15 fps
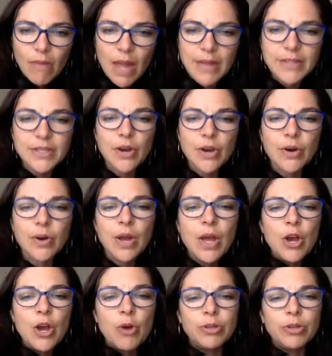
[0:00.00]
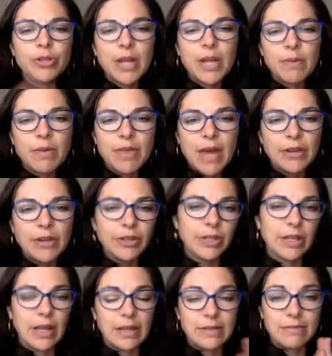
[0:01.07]
And so when you're done with that,
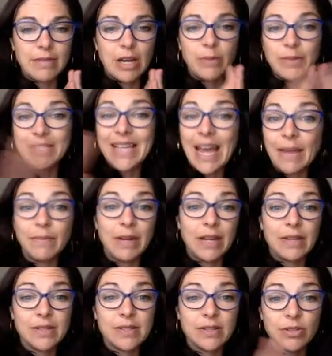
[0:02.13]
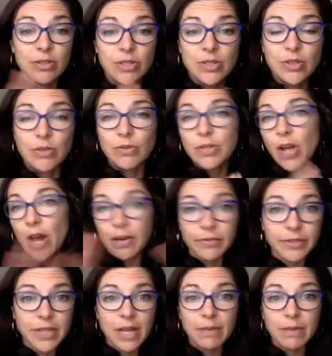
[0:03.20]
that'll be 10 minutes. So you talk
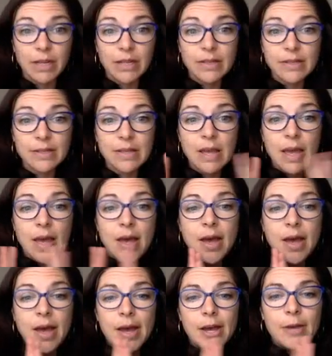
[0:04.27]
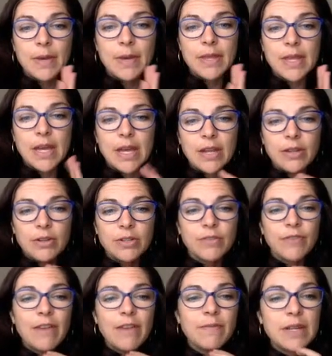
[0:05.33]
for 10 minutes, and then there's
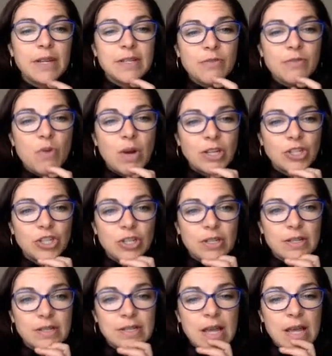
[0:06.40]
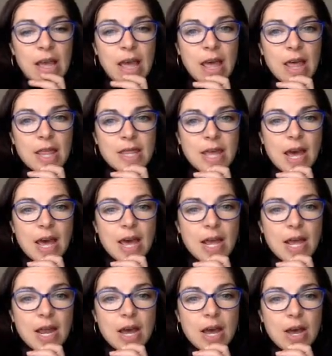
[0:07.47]
5 minutes of questions
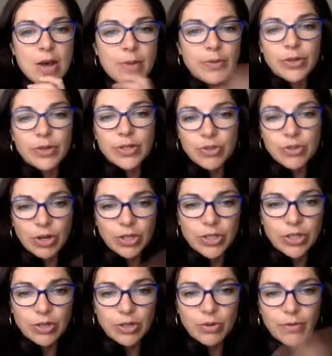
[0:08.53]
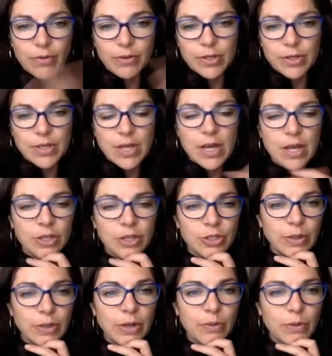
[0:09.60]
that your instructor, whoever's
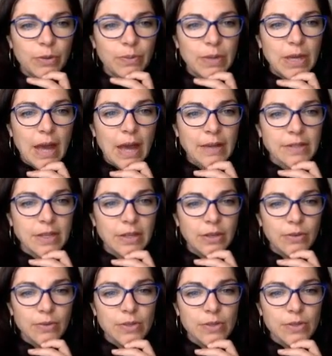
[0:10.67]
doing it, will be asking you.